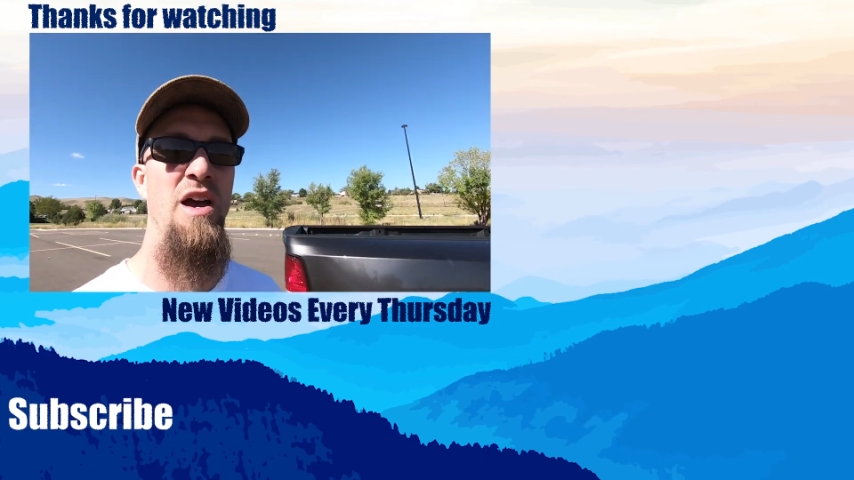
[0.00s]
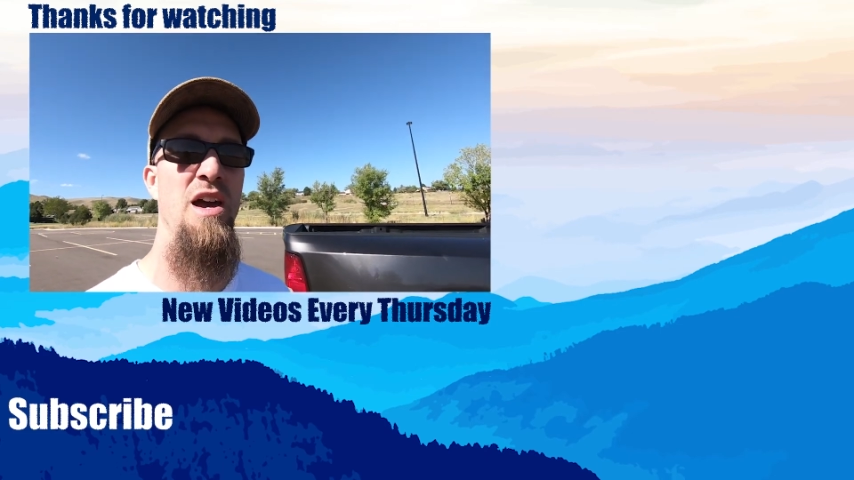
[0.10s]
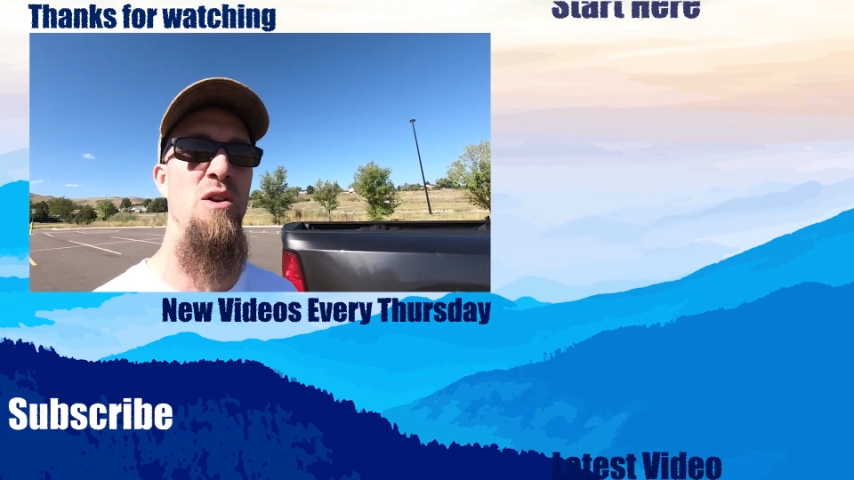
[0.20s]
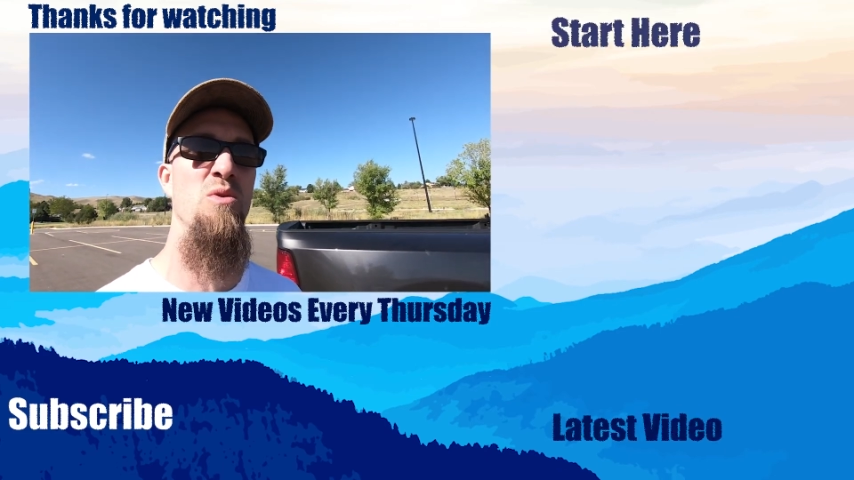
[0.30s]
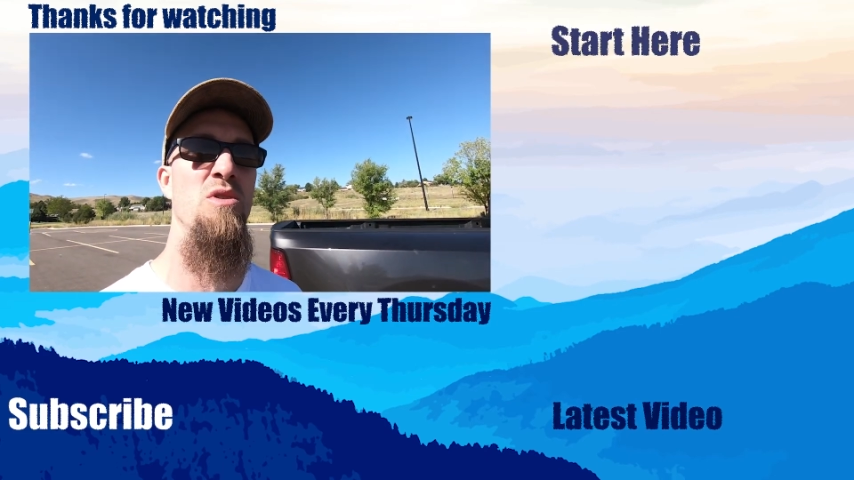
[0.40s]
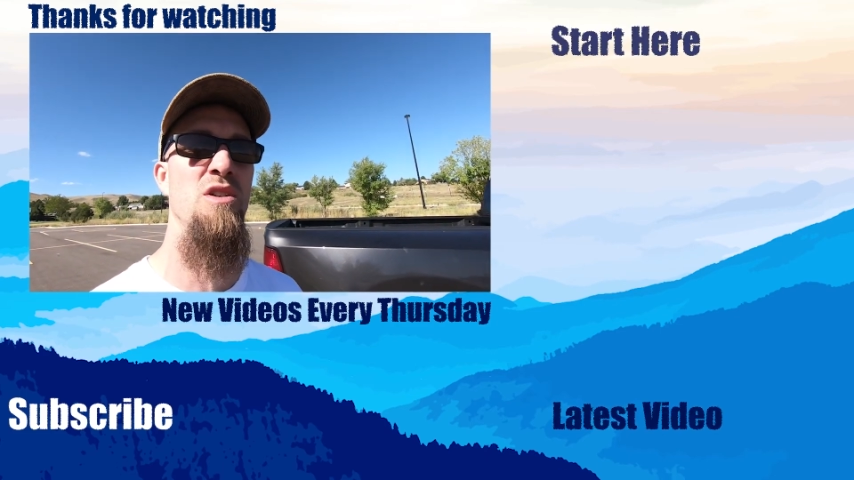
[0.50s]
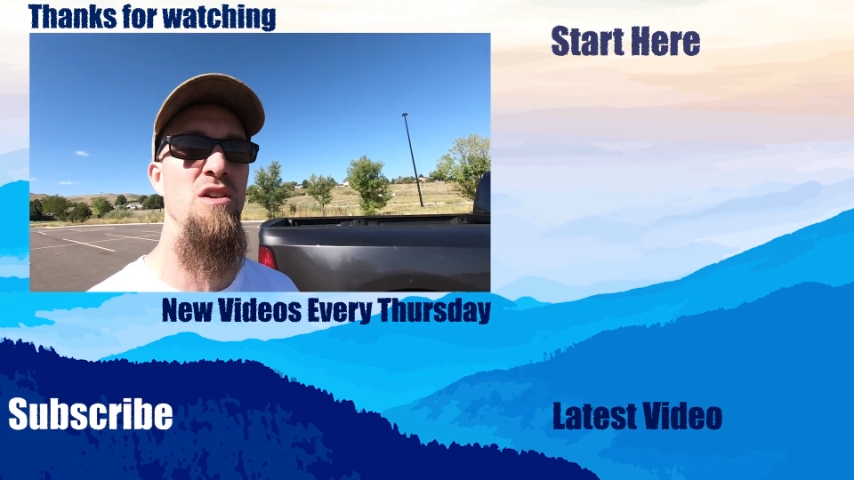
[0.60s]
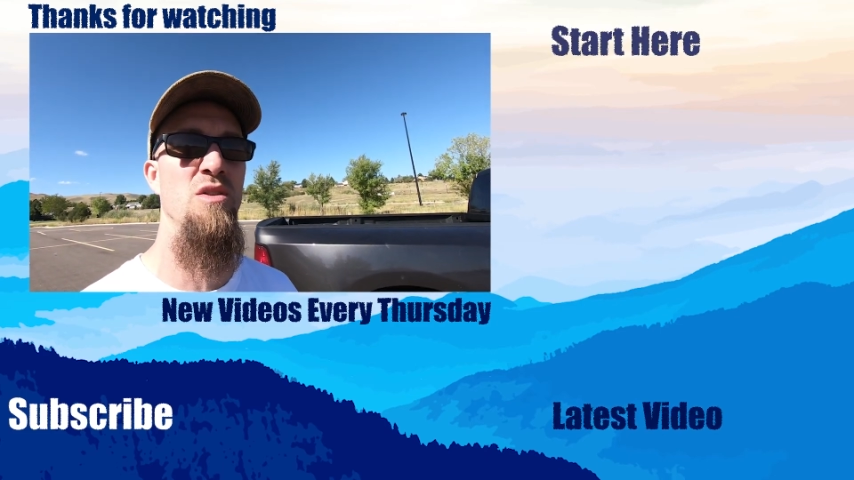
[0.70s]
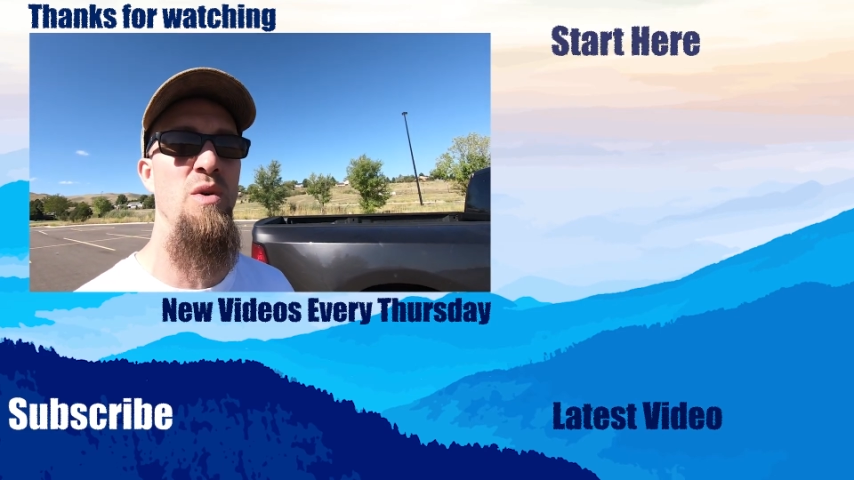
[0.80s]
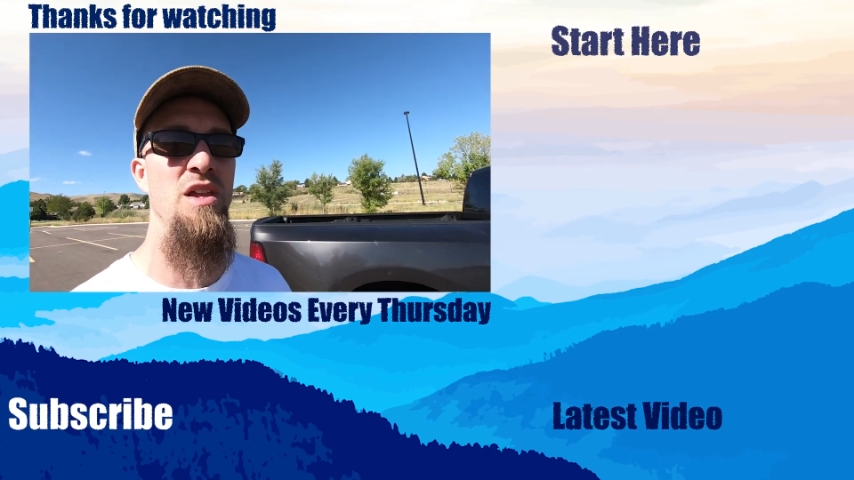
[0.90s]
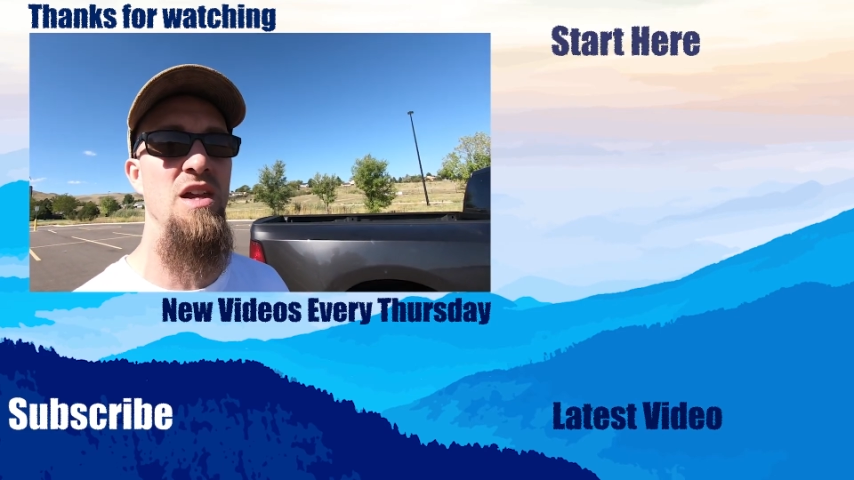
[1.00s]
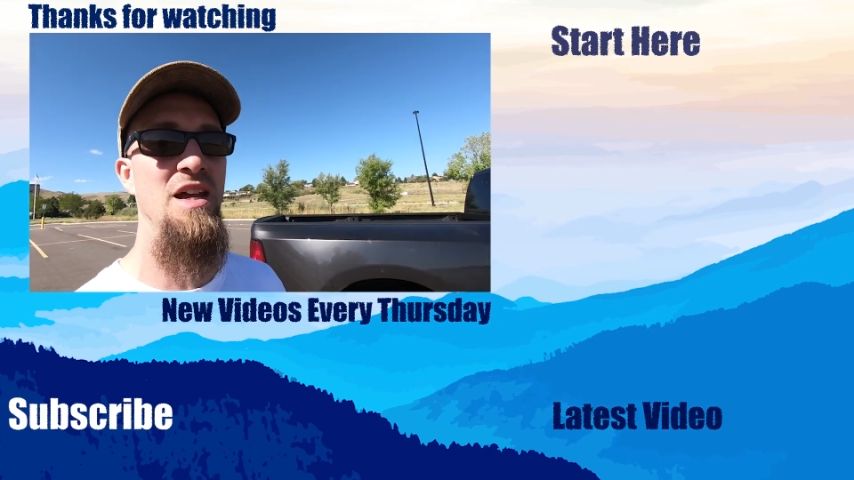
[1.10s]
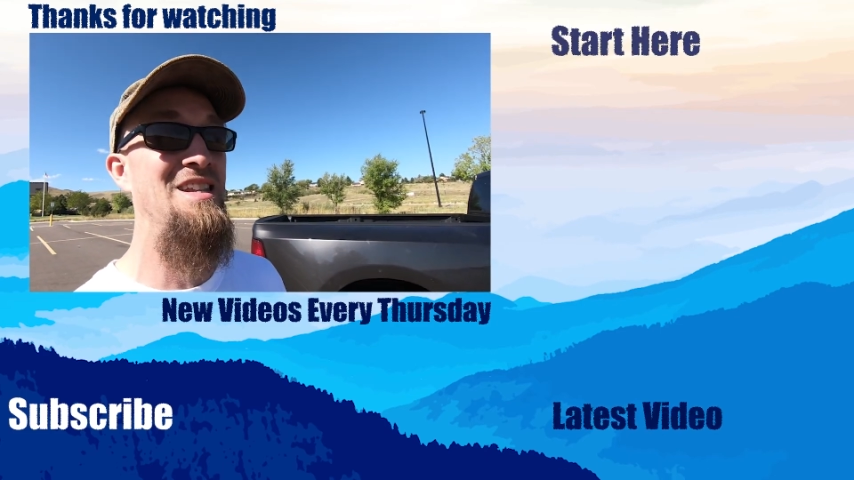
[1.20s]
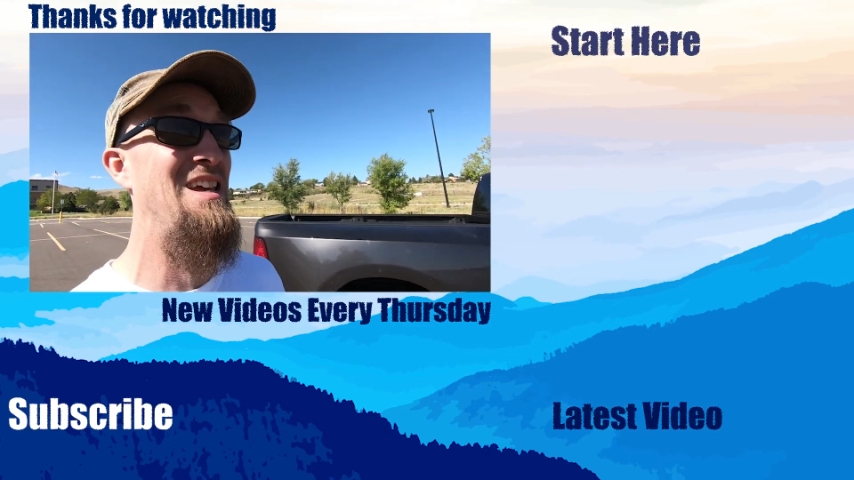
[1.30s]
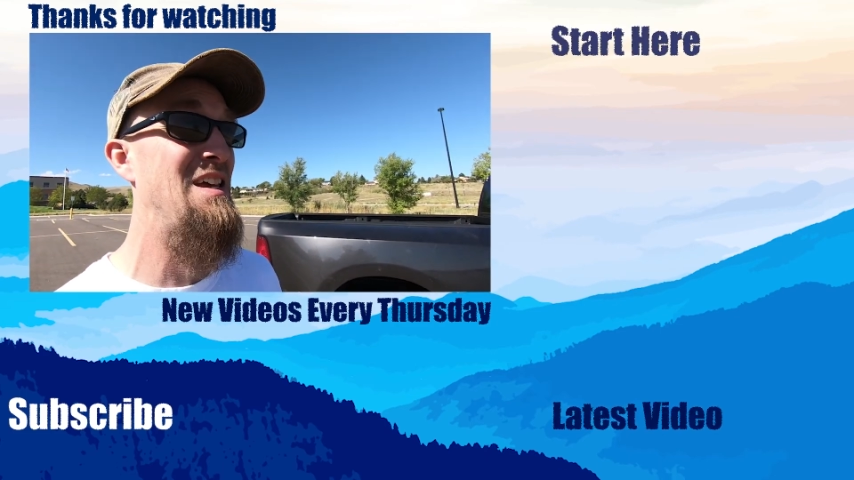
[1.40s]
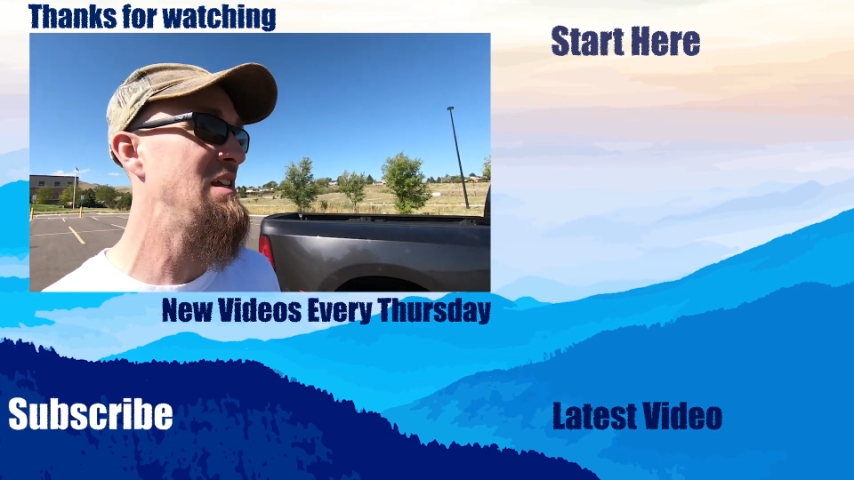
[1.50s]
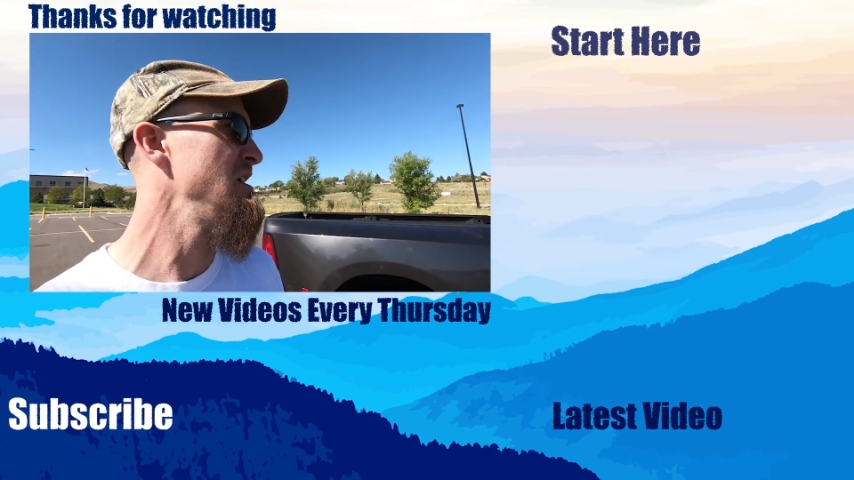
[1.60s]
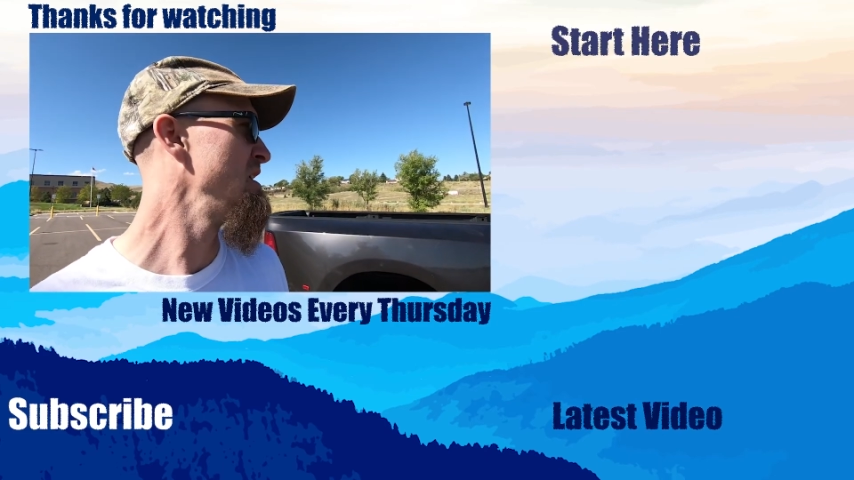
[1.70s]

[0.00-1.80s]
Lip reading: I ordered it the way that I did,